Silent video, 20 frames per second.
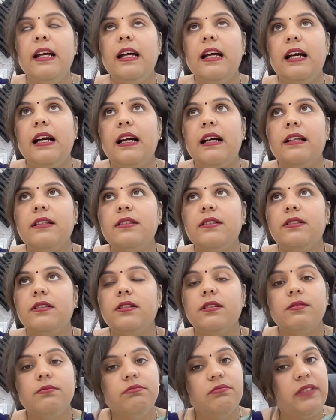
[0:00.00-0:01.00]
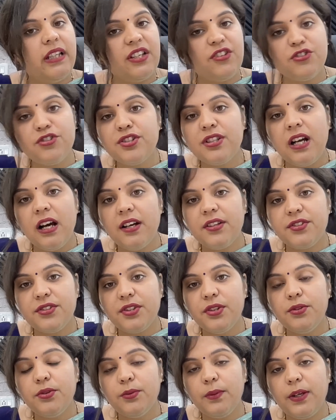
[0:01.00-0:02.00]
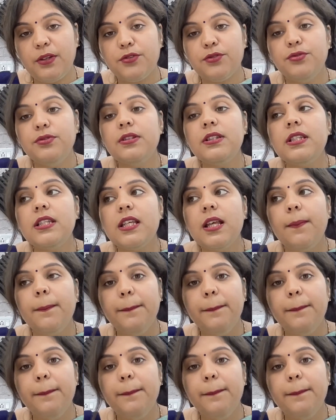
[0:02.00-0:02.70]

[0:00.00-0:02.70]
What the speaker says: and they just asked you questions